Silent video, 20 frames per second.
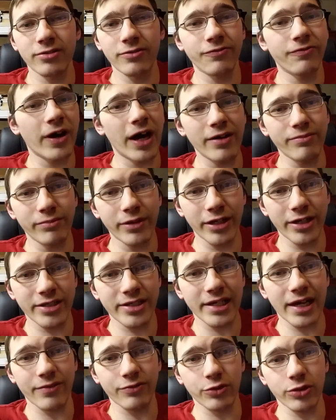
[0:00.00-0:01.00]
five minutes
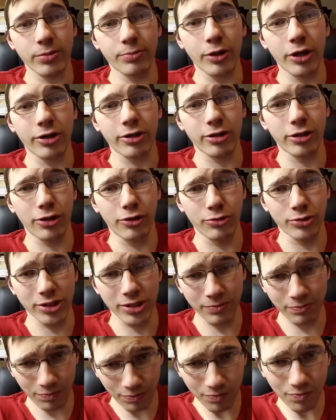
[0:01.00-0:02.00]
after the park closed.
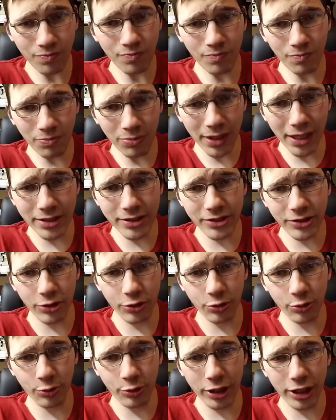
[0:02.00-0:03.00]

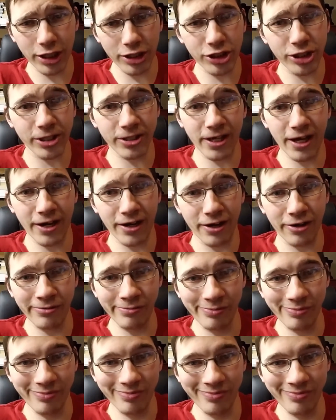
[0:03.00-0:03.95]
So uh, check that out.